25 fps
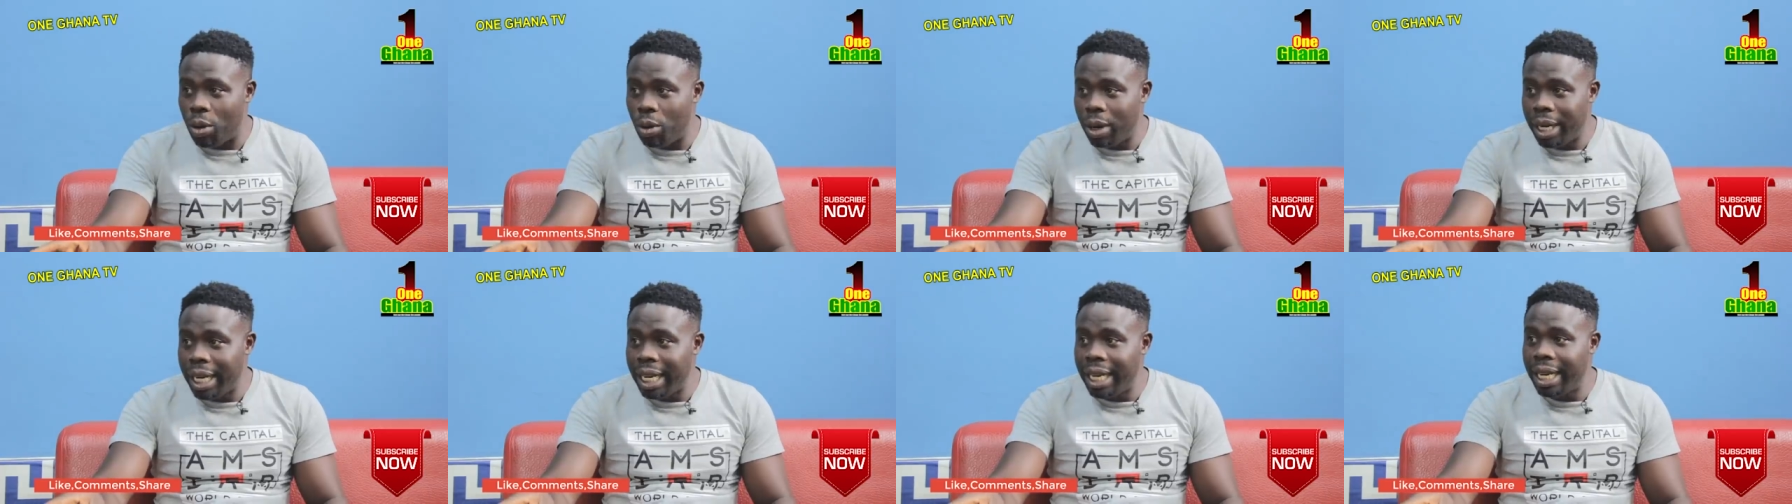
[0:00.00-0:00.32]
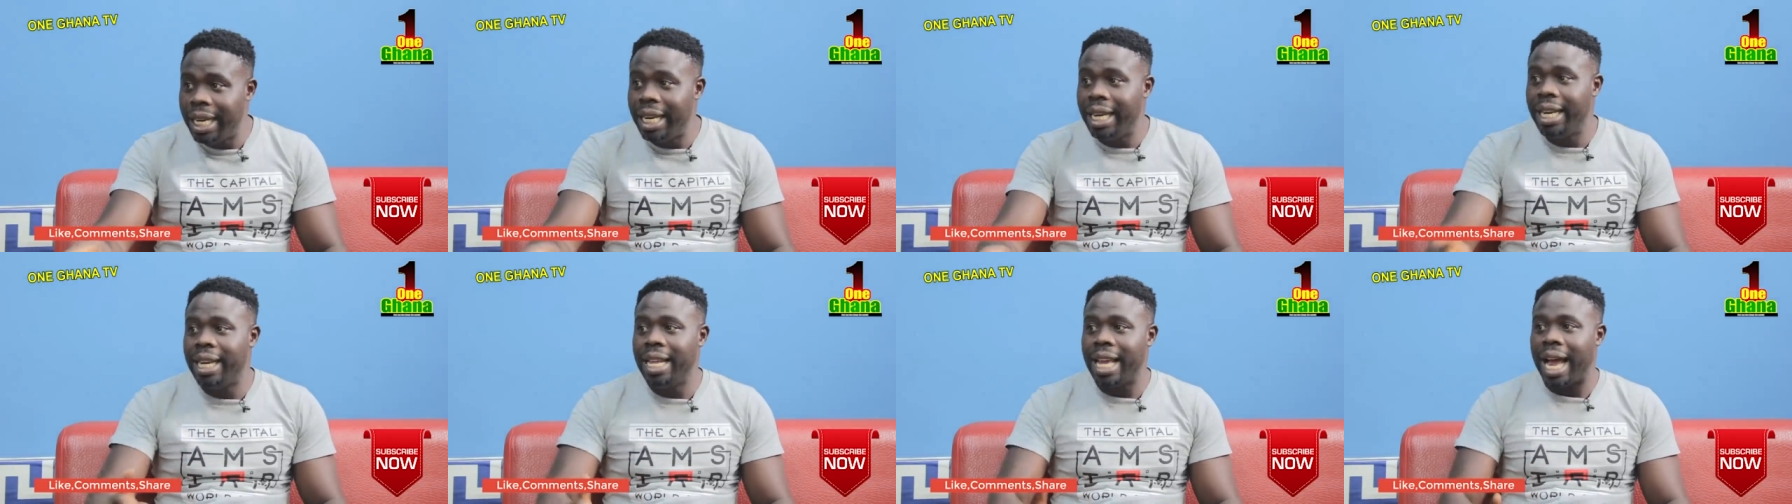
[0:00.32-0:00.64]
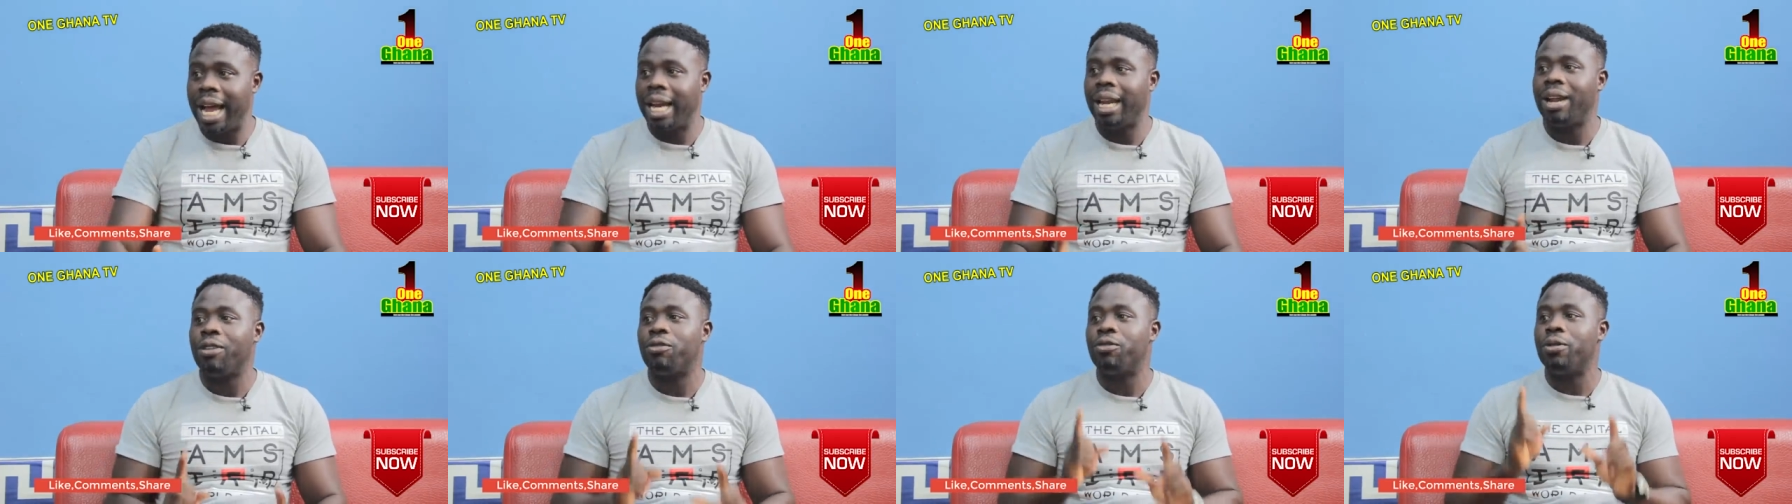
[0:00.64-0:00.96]
I would did the
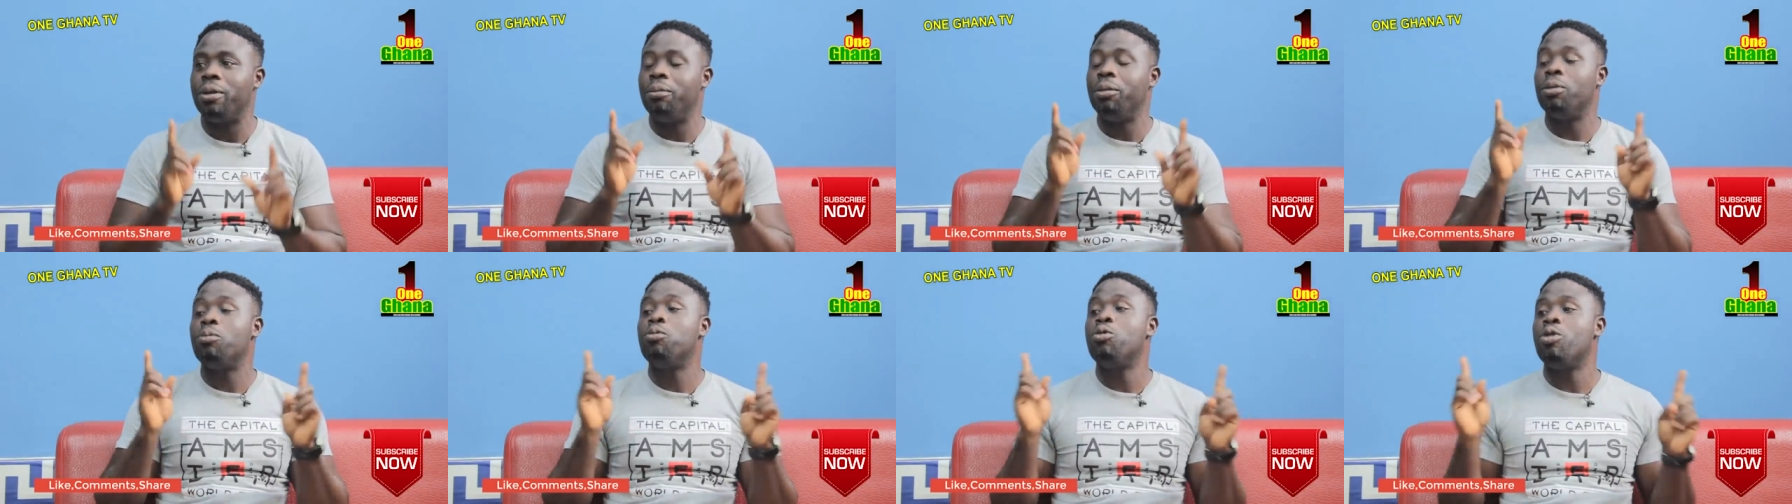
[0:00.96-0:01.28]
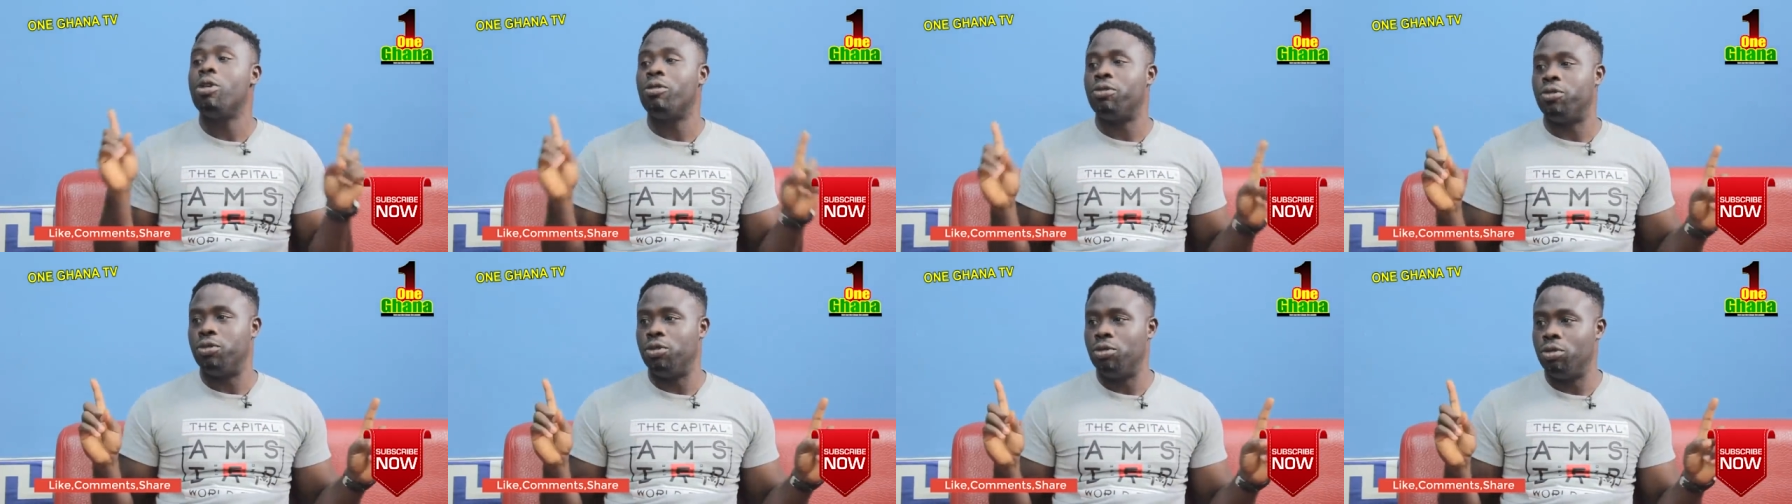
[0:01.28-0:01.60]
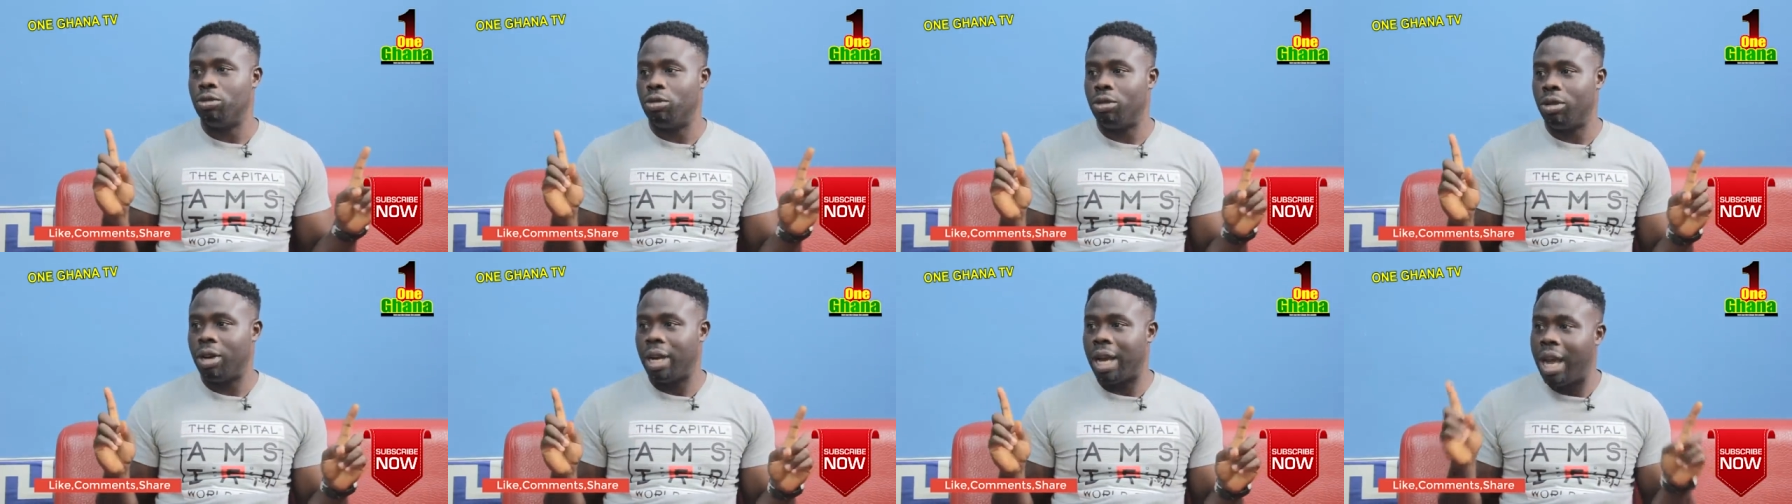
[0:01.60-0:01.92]
enough in me wolf.
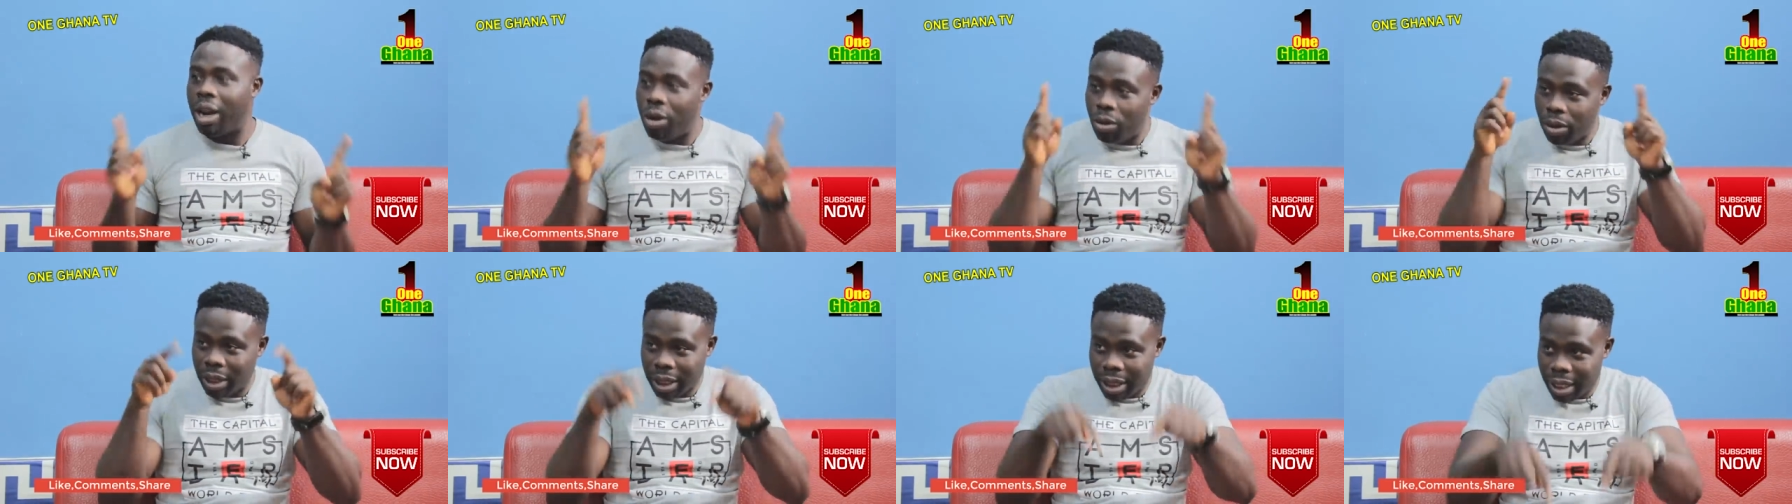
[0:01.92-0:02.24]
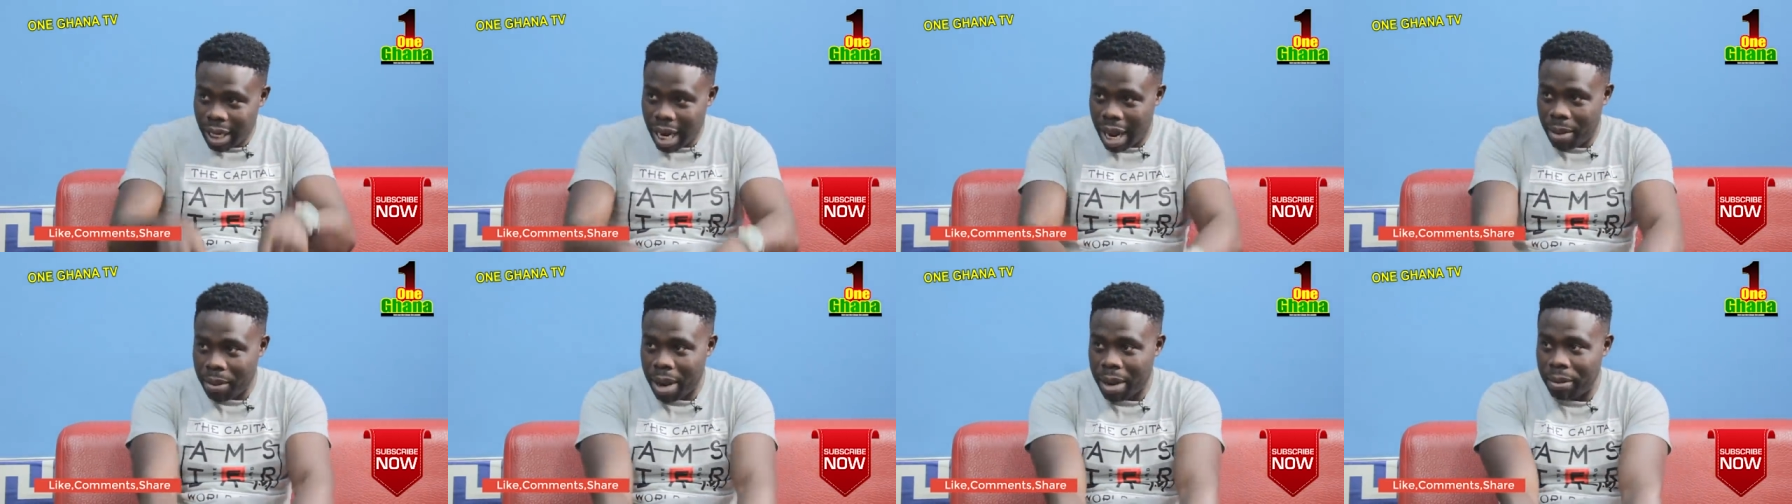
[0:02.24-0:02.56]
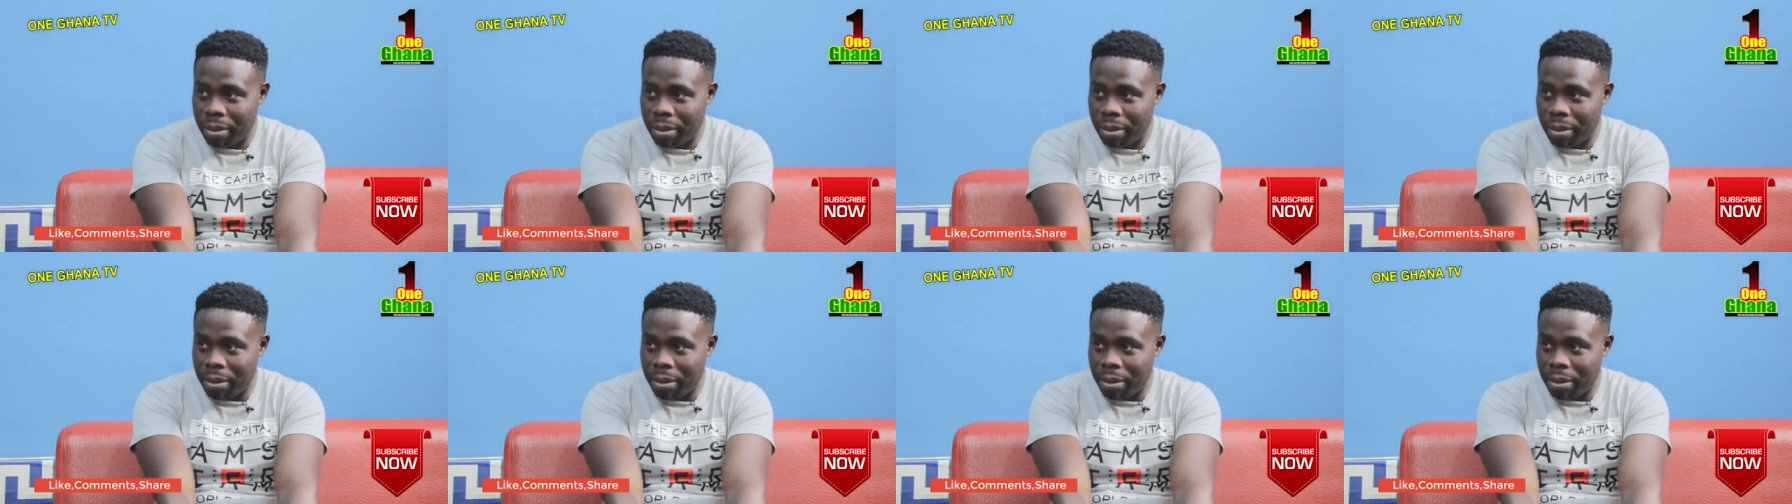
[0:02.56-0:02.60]
And winter, I'm